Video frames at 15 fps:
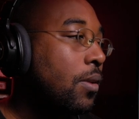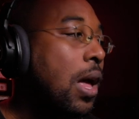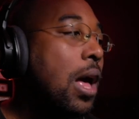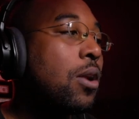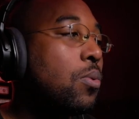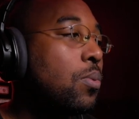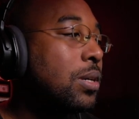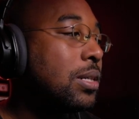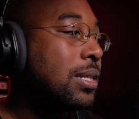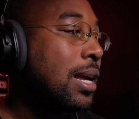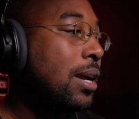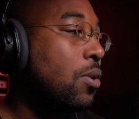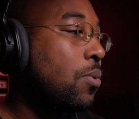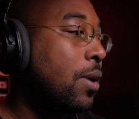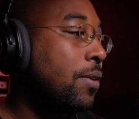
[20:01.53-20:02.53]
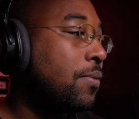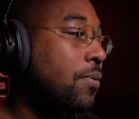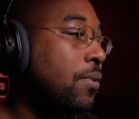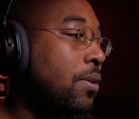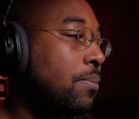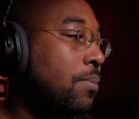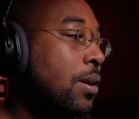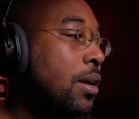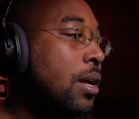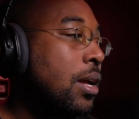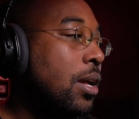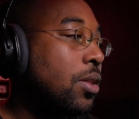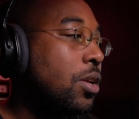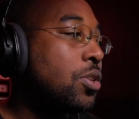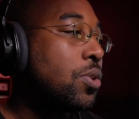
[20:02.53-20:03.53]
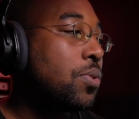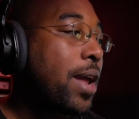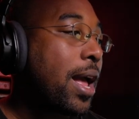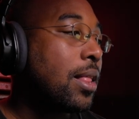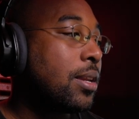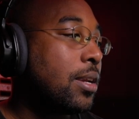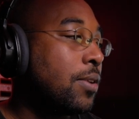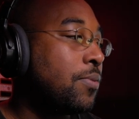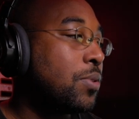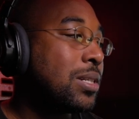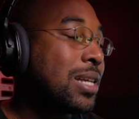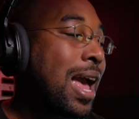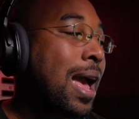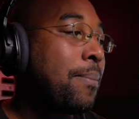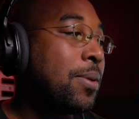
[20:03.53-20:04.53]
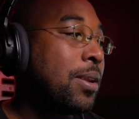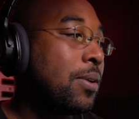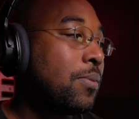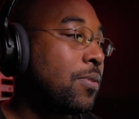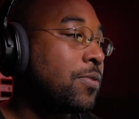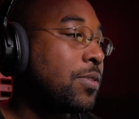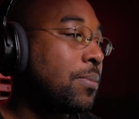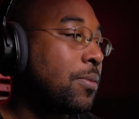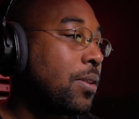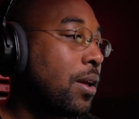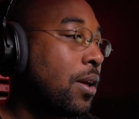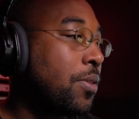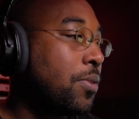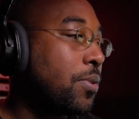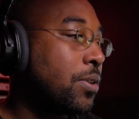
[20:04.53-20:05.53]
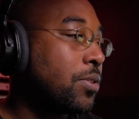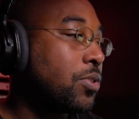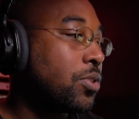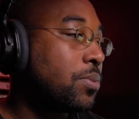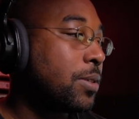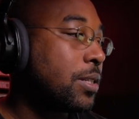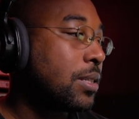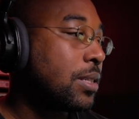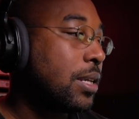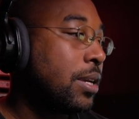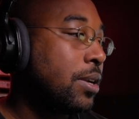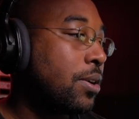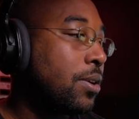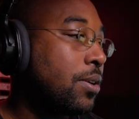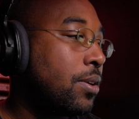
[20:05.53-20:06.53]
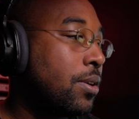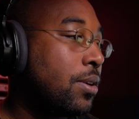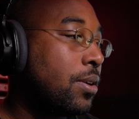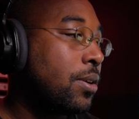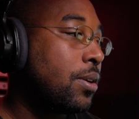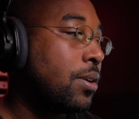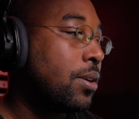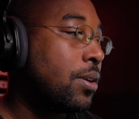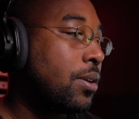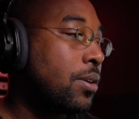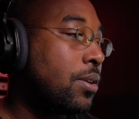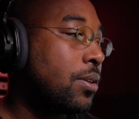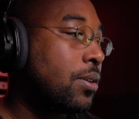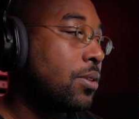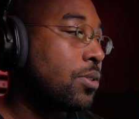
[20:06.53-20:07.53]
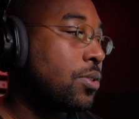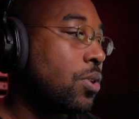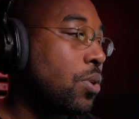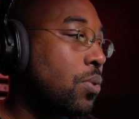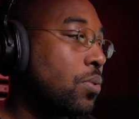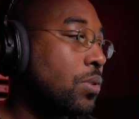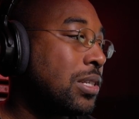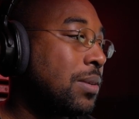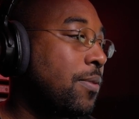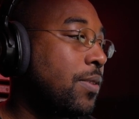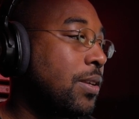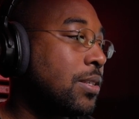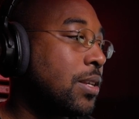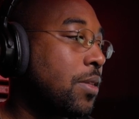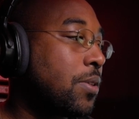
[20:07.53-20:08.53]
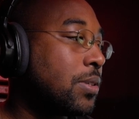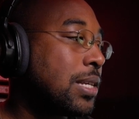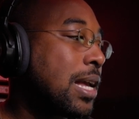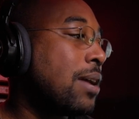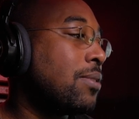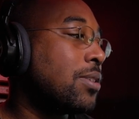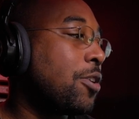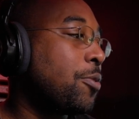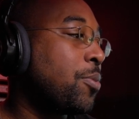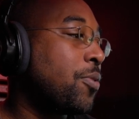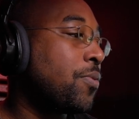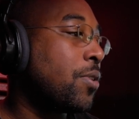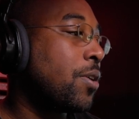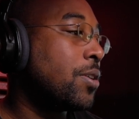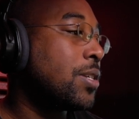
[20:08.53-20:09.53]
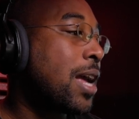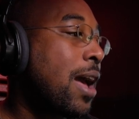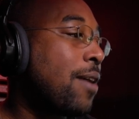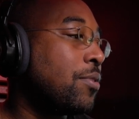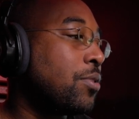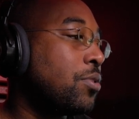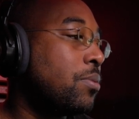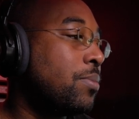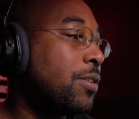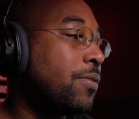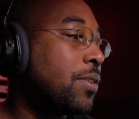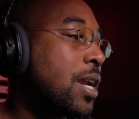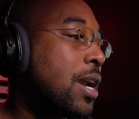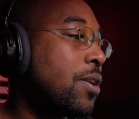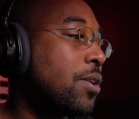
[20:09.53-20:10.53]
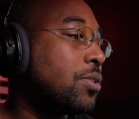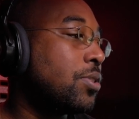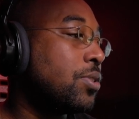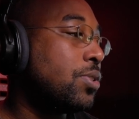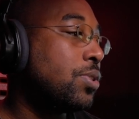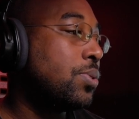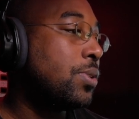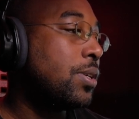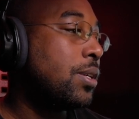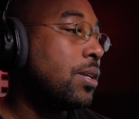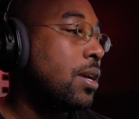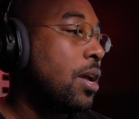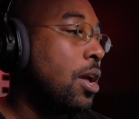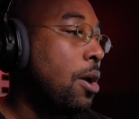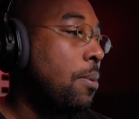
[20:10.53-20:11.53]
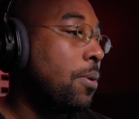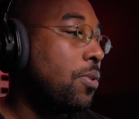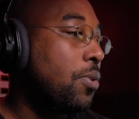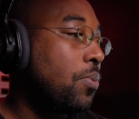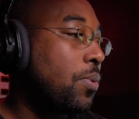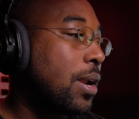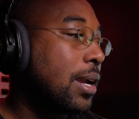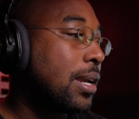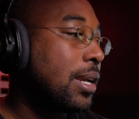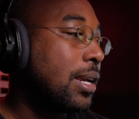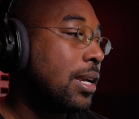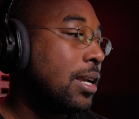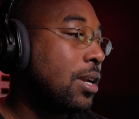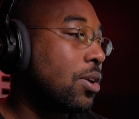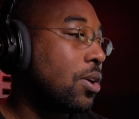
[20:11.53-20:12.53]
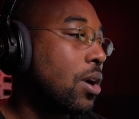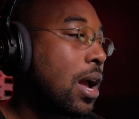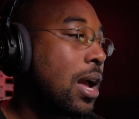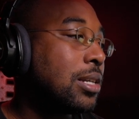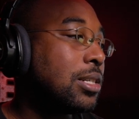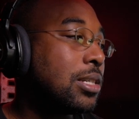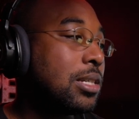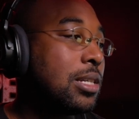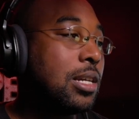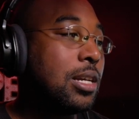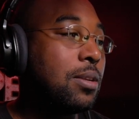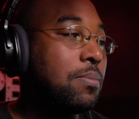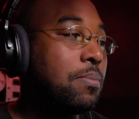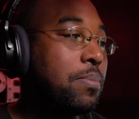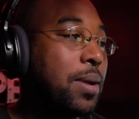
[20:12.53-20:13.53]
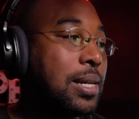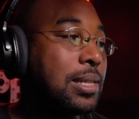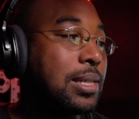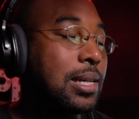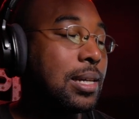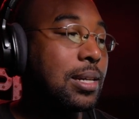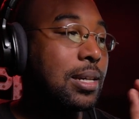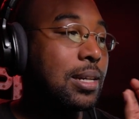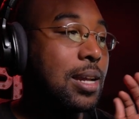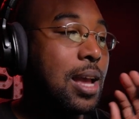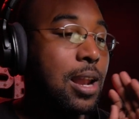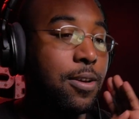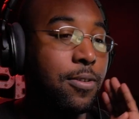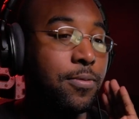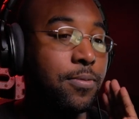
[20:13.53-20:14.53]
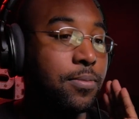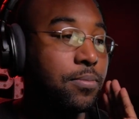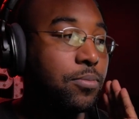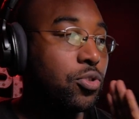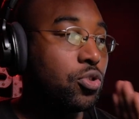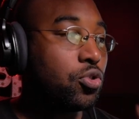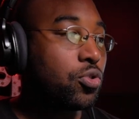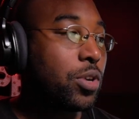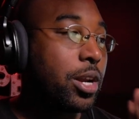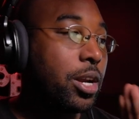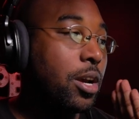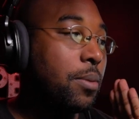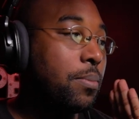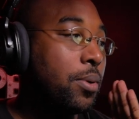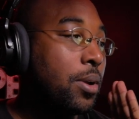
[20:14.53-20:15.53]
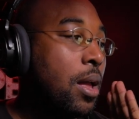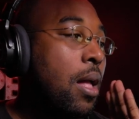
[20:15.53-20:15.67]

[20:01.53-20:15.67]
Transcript: I don't want to take away from the tonality of what's happening with some of the other instruments here. So some of these other sounds I would prefer to have a little bit of character to it. But then when I get here, I just need basic kind of straight up